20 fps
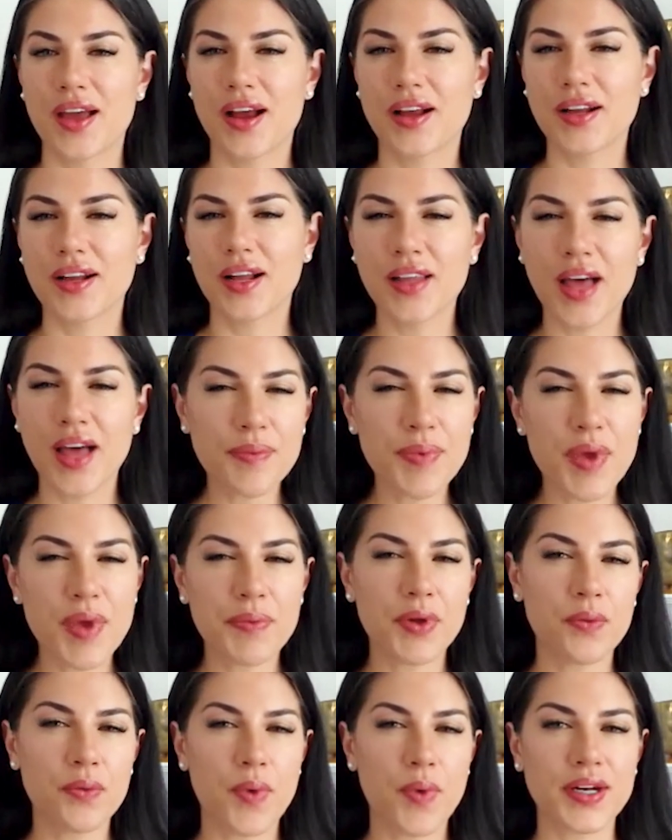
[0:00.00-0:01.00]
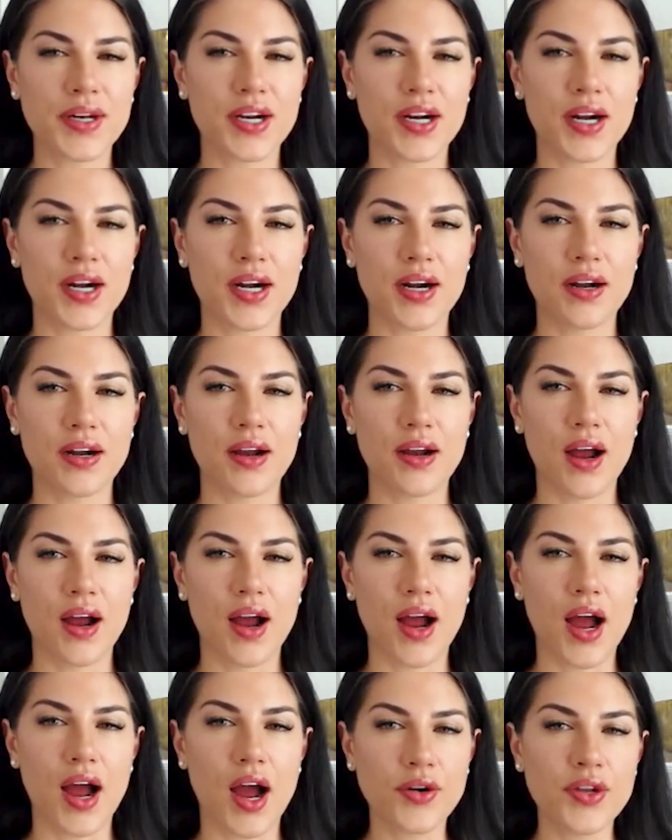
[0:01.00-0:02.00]
a lot of people wonder,
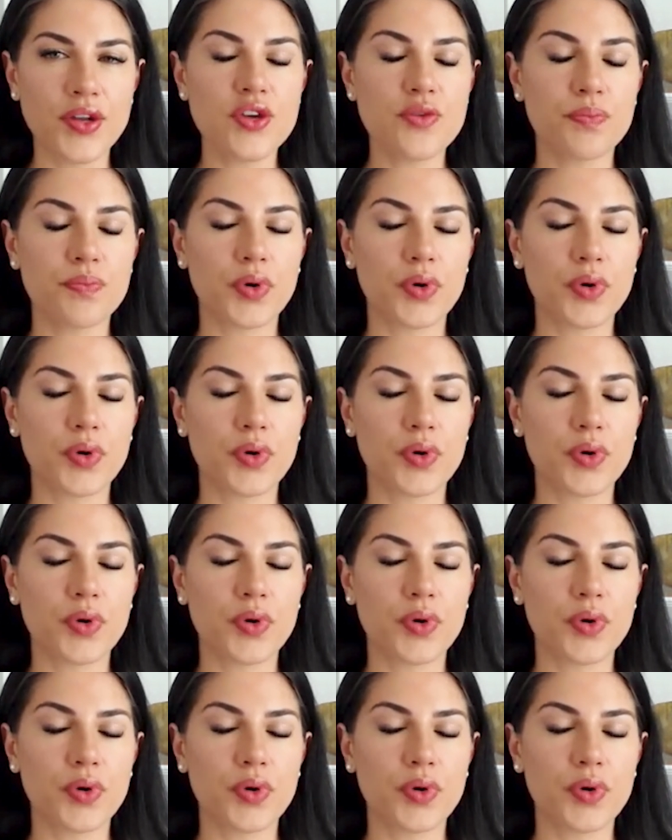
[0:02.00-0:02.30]
how do you